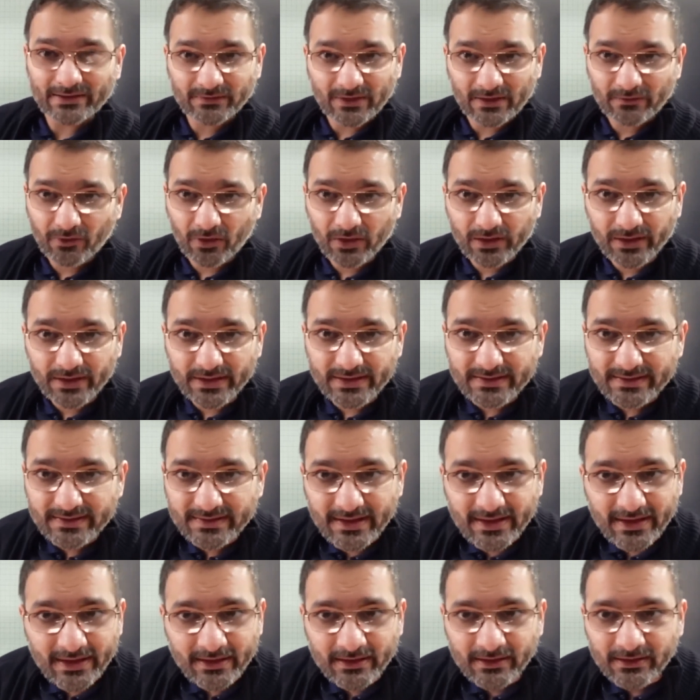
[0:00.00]
we have already
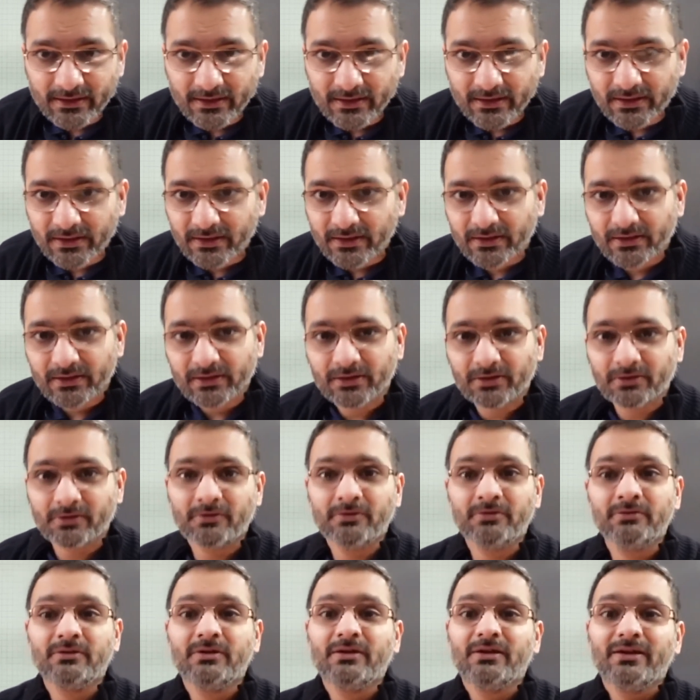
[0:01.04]
seen,
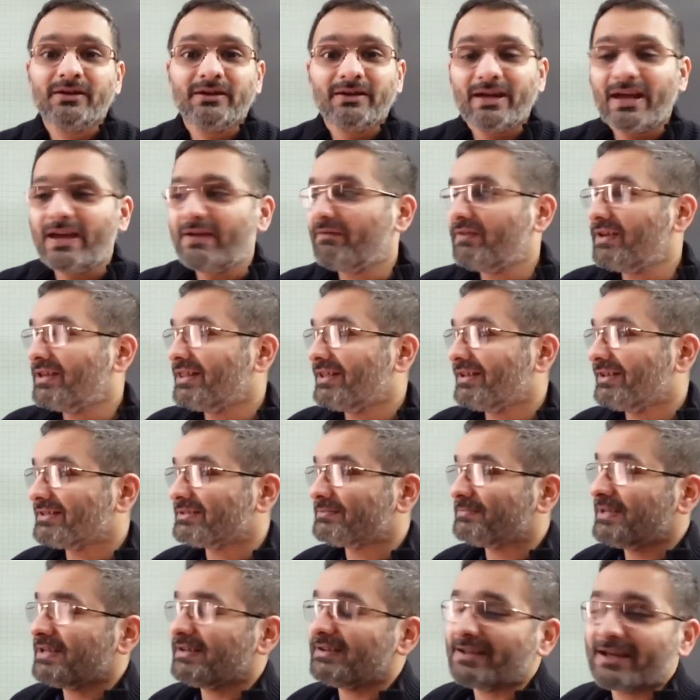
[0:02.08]
everything is
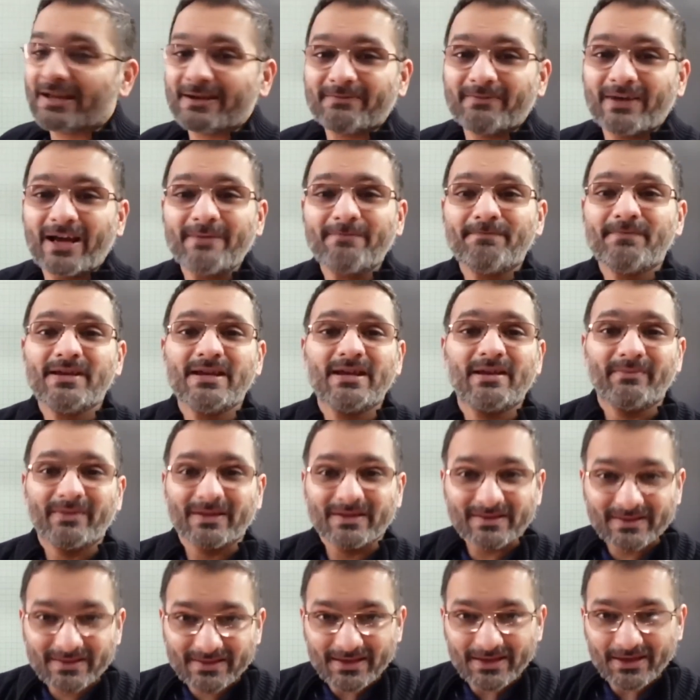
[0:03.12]
being done by PM
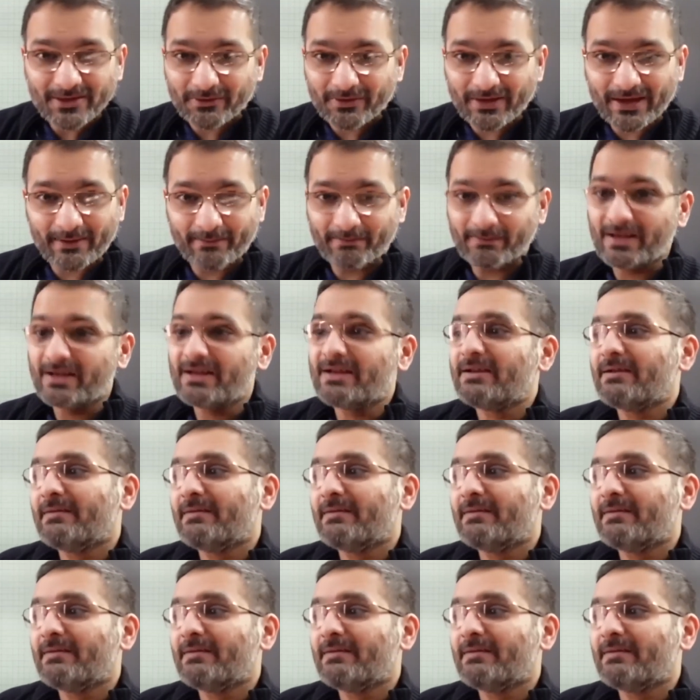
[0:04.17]
and COM.